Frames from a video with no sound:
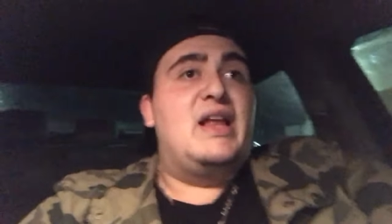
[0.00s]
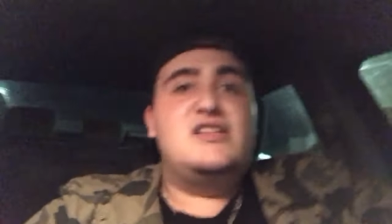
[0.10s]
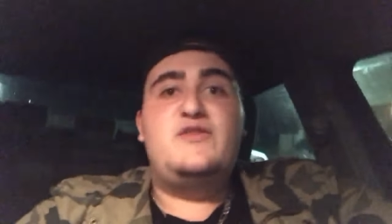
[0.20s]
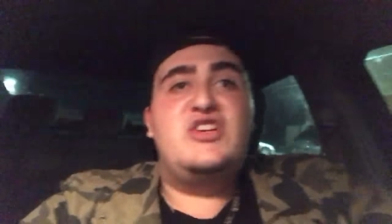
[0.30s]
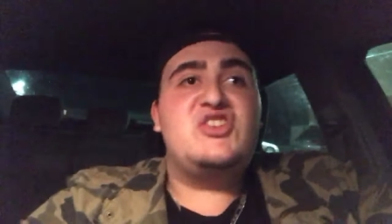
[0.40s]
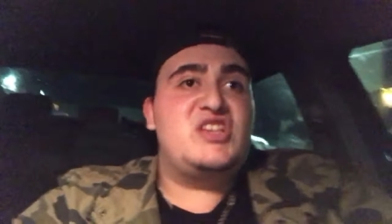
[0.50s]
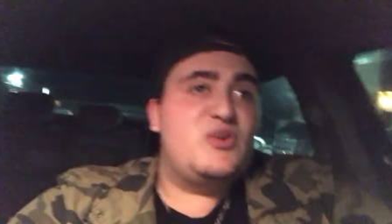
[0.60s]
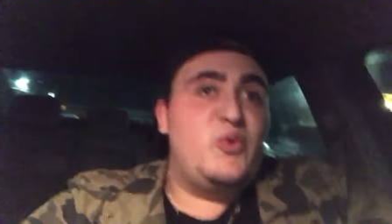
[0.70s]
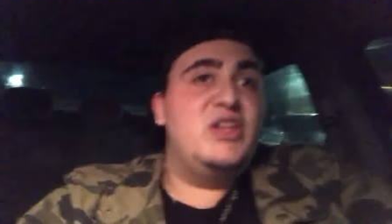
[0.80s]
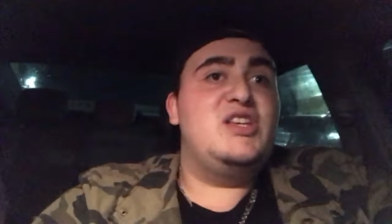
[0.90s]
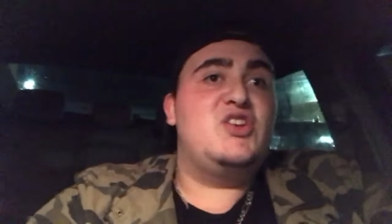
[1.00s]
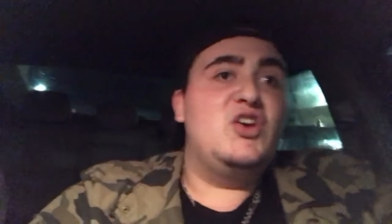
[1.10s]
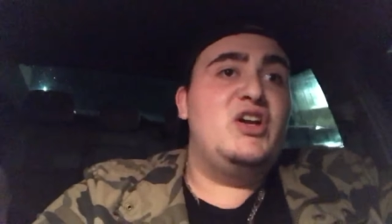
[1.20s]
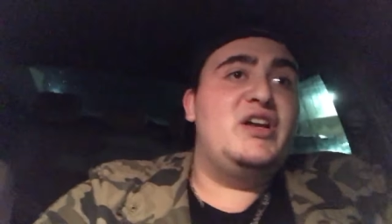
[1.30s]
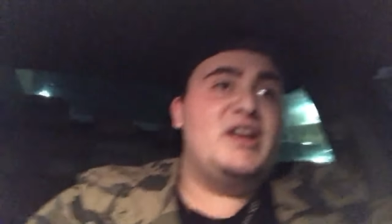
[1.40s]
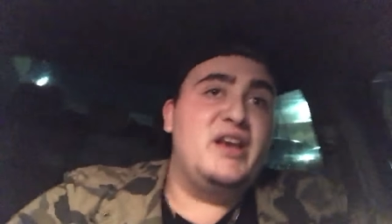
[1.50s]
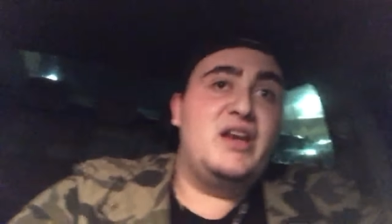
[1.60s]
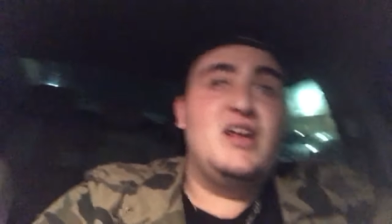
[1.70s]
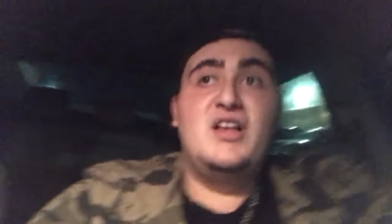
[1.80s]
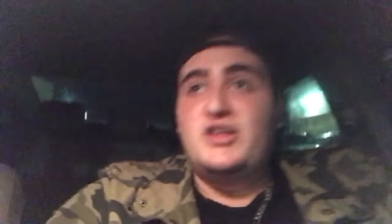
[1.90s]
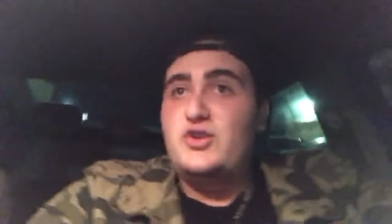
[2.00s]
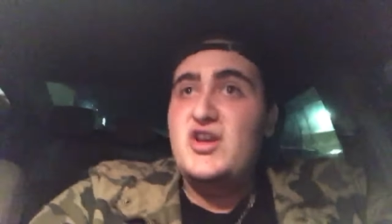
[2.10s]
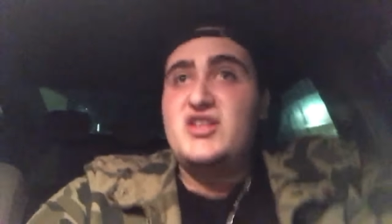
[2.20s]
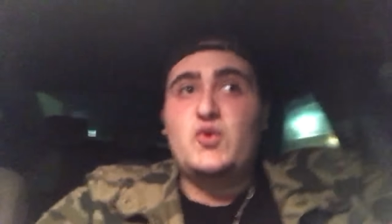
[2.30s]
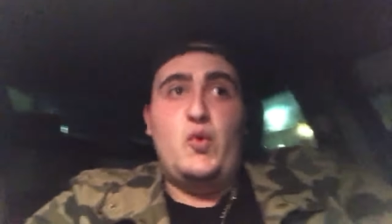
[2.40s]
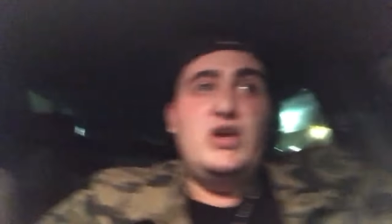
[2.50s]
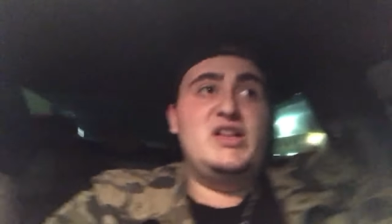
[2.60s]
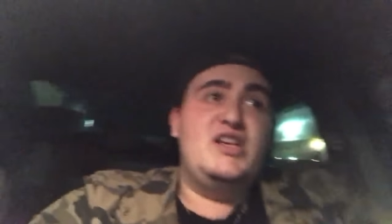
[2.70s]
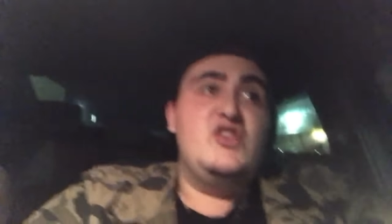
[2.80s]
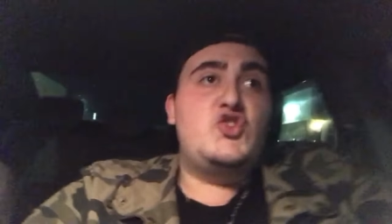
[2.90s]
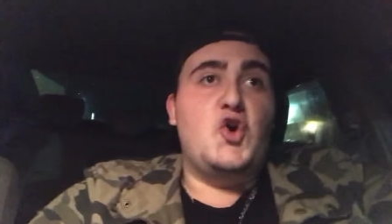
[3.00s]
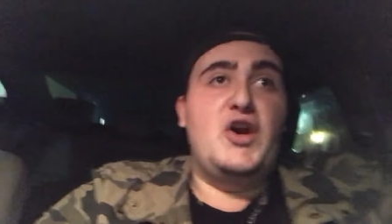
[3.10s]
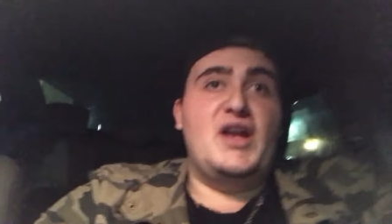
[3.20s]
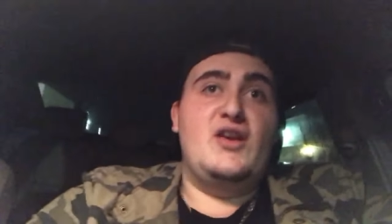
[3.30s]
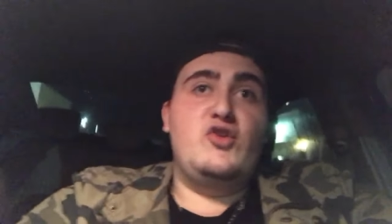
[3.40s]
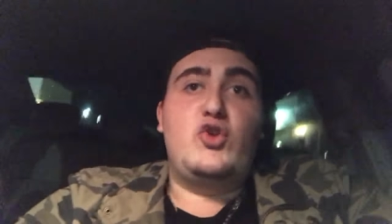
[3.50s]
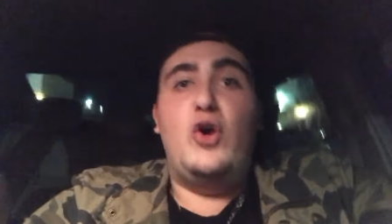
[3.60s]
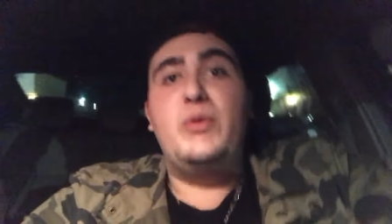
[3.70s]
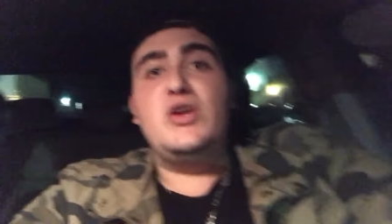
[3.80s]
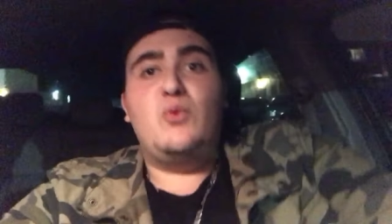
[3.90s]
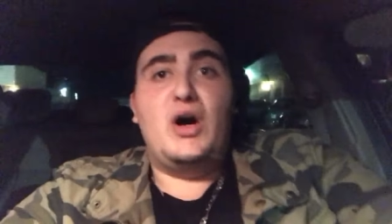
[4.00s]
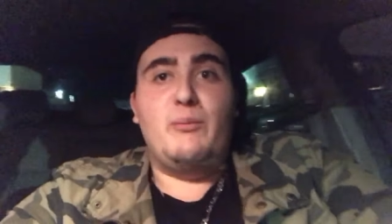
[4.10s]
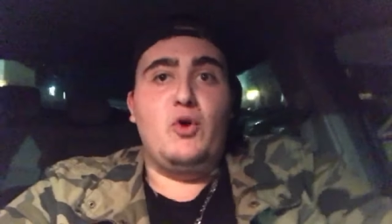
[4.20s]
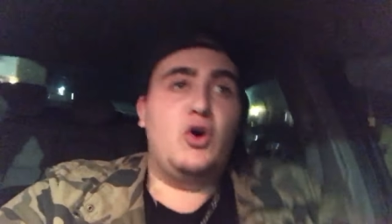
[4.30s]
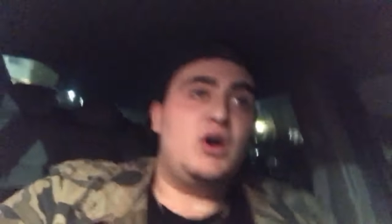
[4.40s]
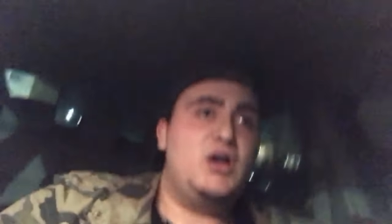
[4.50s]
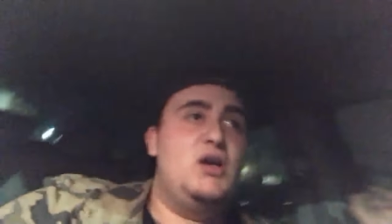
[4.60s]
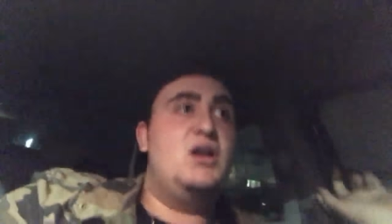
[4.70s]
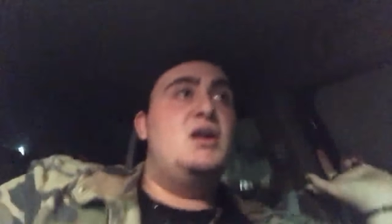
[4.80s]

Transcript: last videos did really good, and you guys really enjoyed it, and you told me you want more.